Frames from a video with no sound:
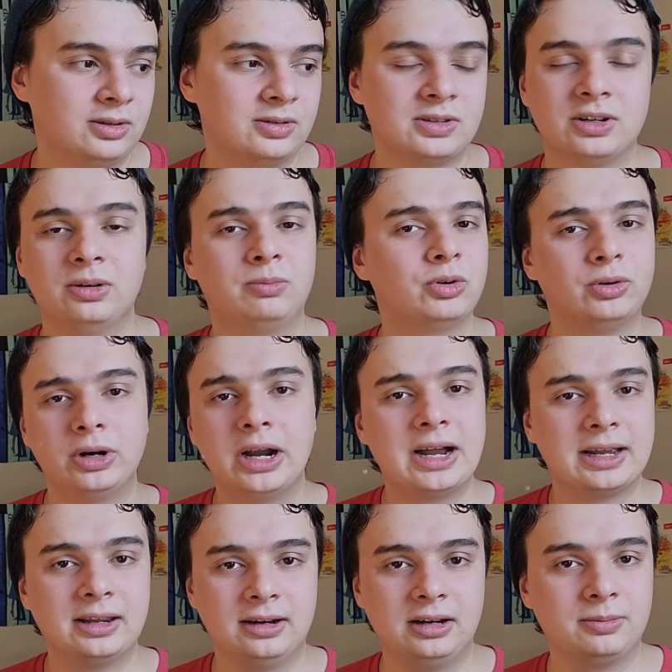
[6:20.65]
So we're not
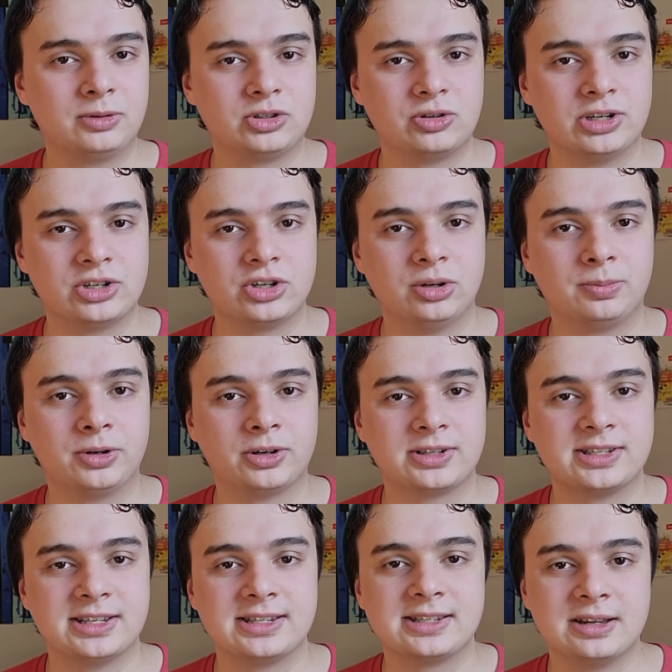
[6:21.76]
getting a traditional perk
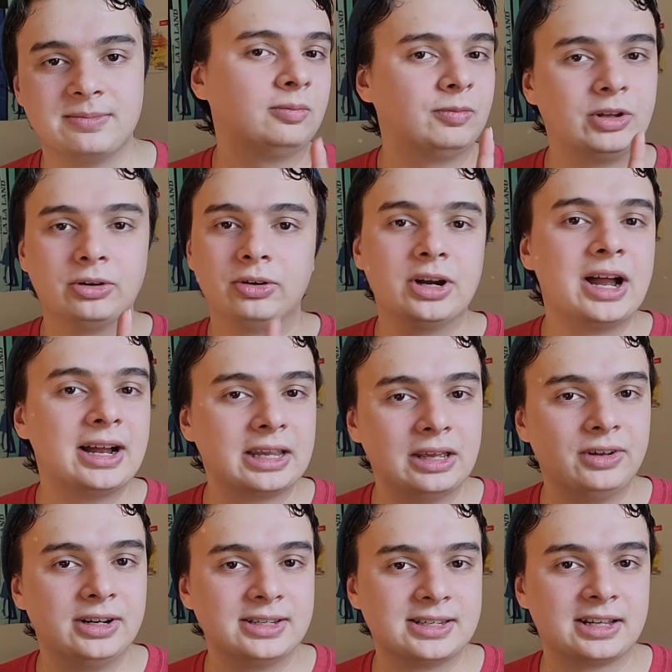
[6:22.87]
system. They're not
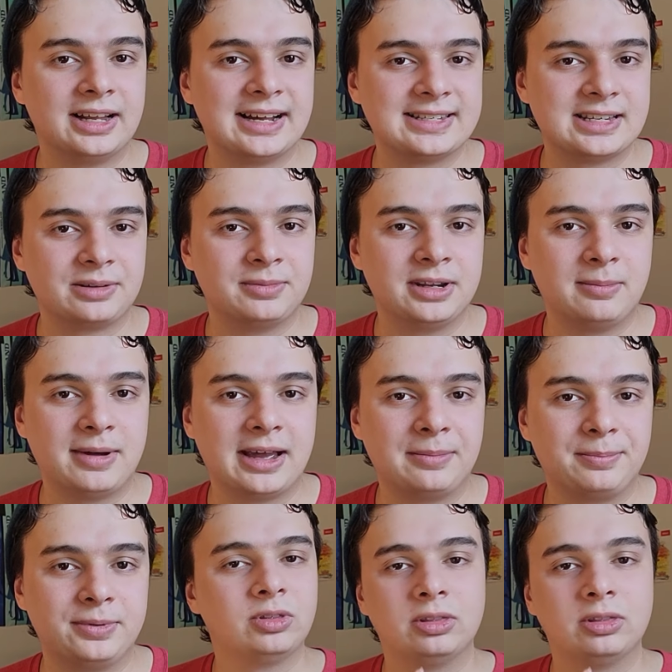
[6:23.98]
giving us a classic minimap.